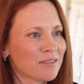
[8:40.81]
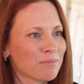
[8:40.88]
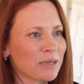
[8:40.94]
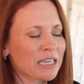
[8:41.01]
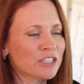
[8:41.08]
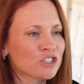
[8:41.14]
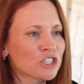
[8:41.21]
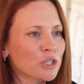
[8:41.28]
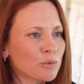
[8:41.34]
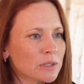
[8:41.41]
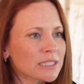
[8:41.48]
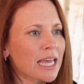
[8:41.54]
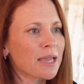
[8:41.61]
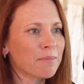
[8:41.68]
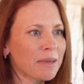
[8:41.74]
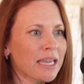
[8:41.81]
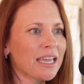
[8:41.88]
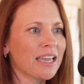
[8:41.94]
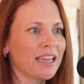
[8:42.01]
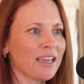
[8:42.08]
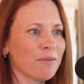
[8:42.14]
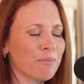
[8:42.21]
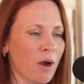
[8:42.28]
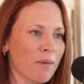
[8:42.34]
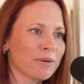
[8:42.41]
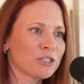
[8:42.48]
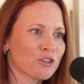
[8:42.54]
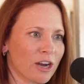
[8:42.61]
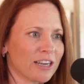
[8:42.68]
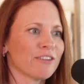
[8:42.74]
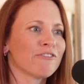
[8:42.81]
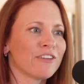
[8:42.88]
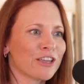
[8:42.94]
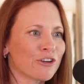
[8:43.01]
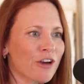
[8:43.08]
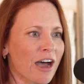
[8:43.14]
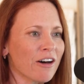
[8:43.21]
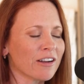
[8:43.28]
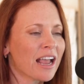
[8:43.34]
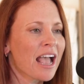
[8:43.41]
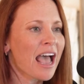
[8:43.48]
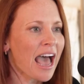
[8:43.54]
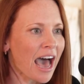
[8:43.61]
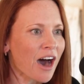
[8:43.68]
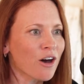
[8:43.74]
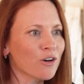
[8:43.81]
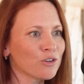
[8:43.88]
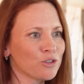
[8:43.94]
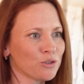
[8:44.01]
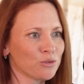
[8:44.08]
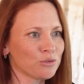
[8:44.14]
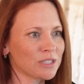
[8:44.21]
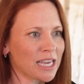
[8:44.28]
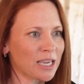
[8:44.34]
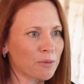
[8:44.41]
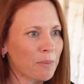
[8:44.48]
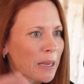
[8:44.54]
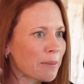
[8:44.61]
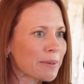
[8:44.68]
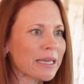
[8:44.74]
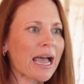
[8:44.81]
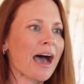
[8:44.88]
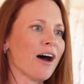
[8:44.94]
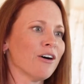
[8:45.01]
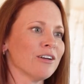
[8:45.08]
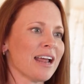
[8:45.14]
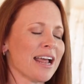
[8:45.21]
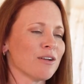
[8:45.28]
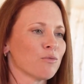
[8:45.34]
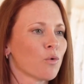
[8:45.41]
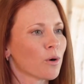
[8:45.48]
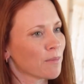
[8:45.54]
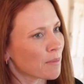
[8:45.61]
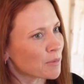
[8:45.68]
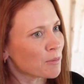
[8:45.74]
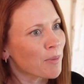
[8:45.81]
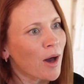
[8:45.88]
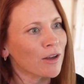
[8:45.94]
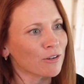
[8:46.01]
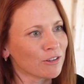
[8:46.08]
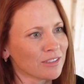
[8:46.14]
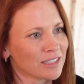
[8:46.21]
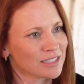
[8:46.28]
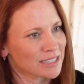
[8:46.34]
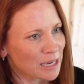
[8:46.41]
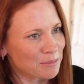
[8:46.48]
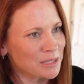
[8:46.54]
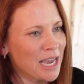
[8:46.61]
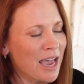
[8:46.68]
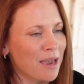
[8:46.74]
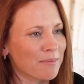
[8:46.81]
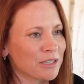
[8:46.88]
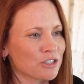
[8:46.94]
Because she was like me, probably trying to figure out how you take baby out and warm up the bottle at the same time.